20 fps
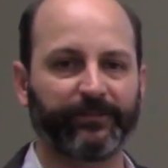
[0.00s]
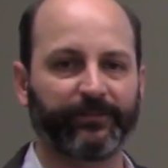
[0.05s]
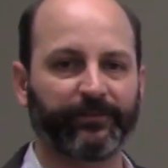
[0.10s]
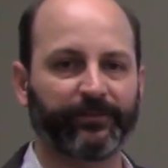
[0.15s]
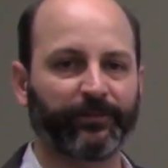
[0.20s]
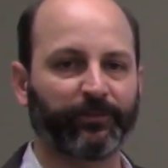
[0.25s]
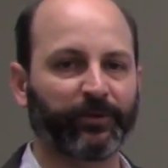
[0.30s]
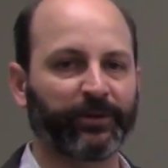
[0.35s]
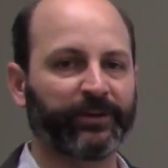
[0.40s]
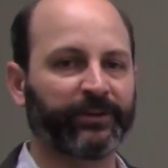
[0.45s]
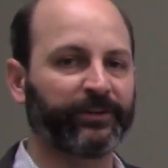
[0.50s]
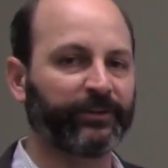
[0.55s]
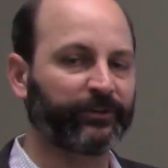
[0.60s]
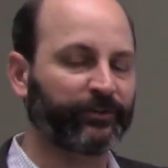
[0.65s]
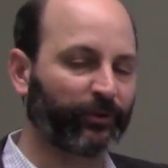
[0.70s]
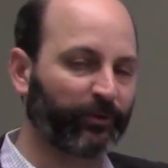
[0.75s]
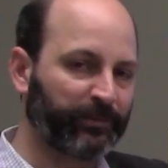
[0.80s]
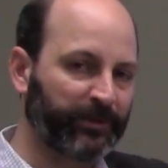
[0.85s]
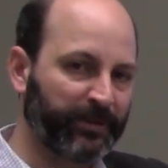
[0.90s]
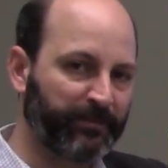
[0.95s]
So we're going to
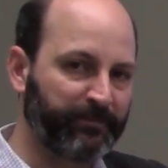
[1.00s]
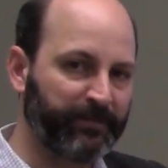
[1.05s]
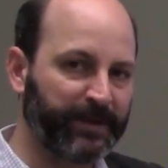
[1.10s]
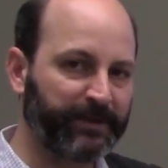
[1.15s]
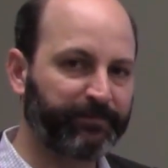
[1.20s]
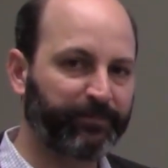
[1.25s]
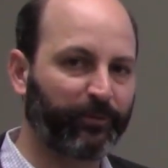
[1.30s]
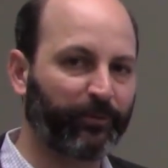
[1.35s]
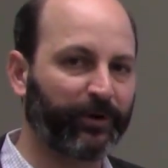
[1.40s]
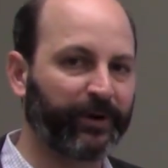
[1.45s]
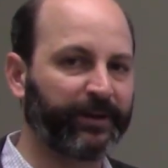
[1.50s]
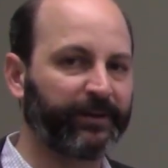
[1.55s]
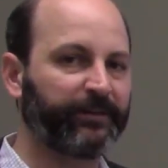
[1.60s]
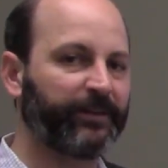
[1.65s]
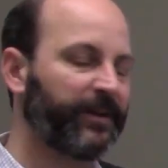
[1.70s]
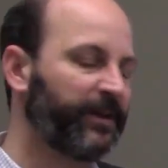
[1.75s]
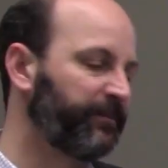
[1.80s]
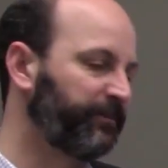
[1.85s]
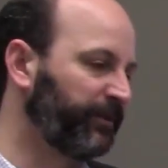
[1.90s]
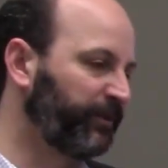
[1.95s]
determine the midpoint
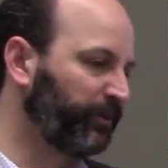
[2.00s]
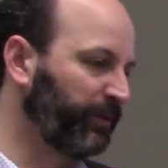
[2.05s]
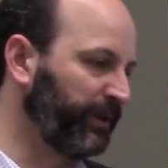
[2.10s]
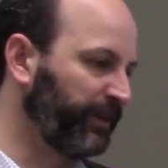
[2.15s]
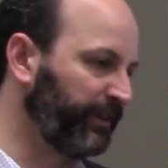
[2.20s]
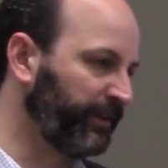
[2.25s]
between